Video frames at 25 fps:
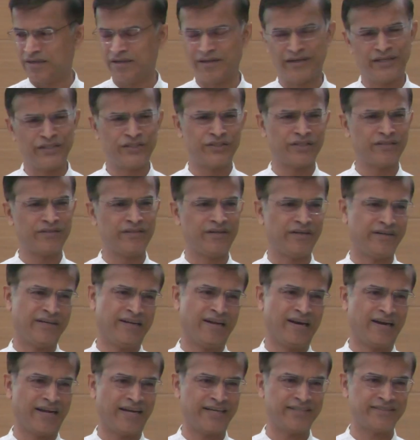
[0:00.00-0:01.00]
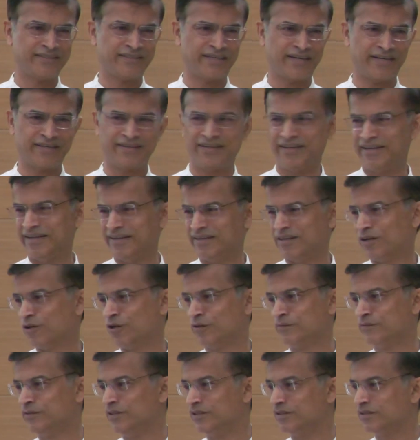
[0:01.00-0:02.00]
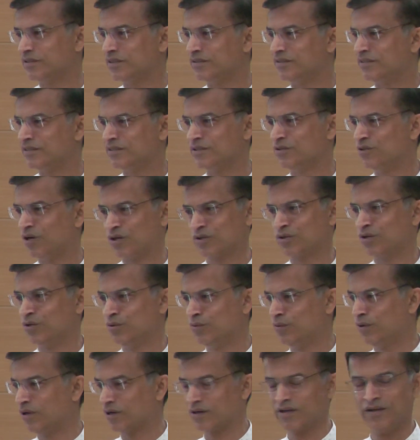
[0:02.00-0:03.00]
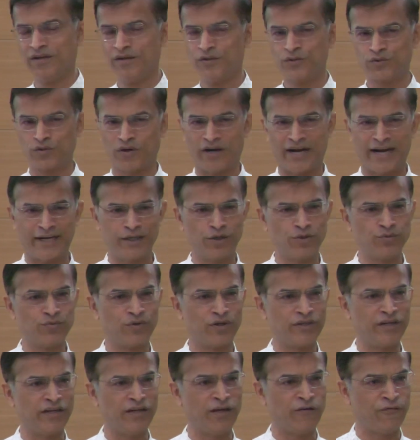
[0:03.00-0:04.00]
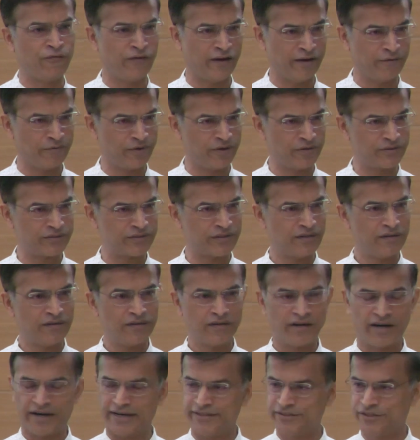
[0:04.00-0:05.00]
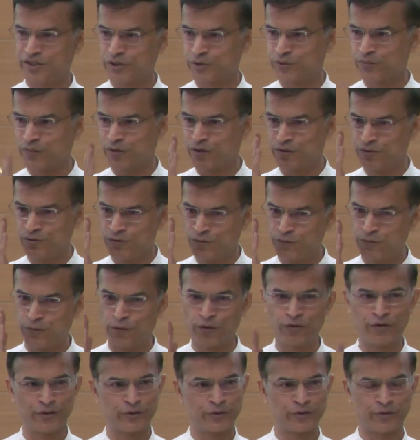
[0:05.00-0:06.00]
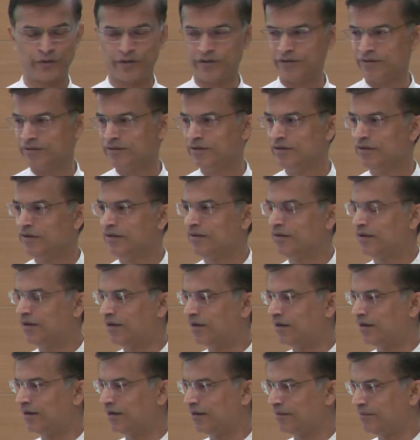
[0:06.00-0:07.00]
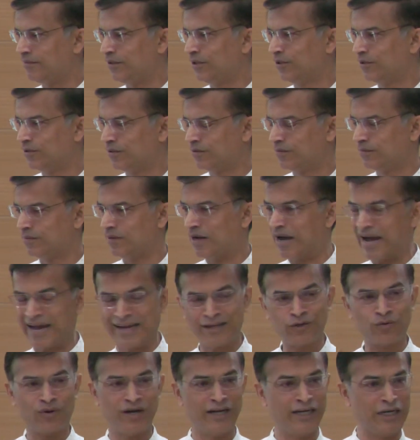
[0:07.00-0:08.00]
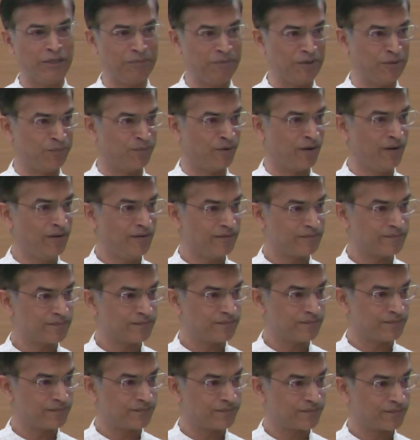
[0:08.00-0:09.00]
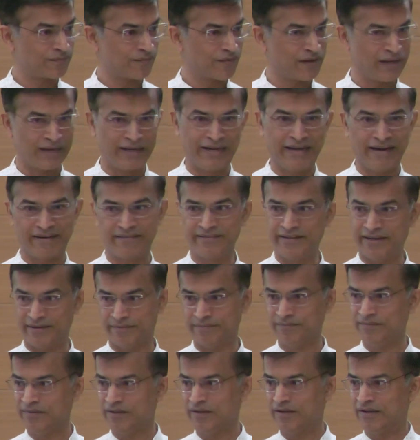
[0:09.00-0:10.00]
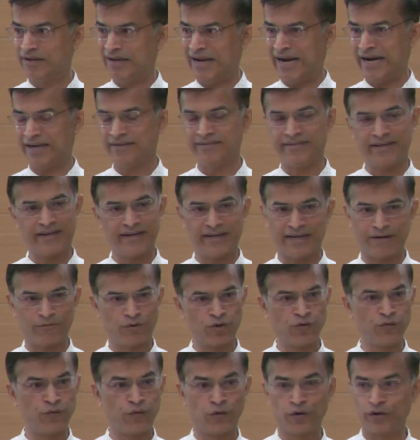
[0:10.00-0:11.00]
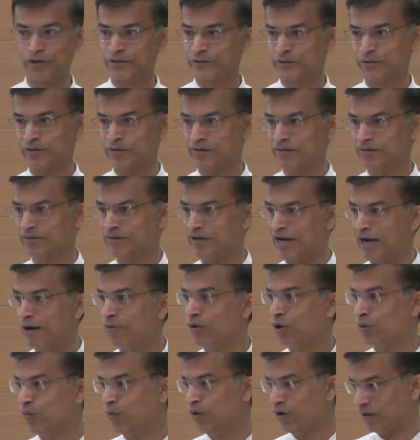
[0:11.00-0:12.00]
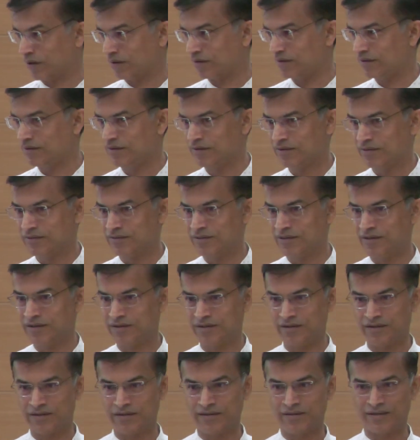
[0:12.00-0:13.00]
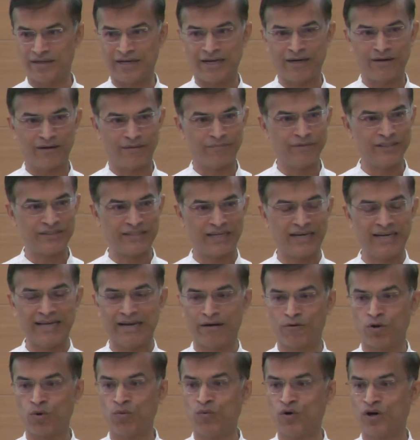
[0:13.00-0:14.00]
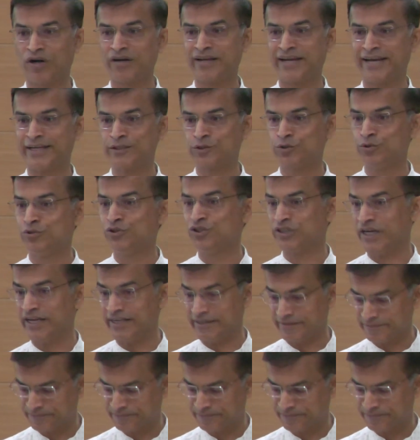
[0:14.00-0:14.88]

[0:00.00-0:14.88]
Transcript: Richard realized that none of this, this is not going to work. So I don't want any favors. I just want to focus on, high quality people, get them, and then I want to focus on our work. Basically, our work has to shine.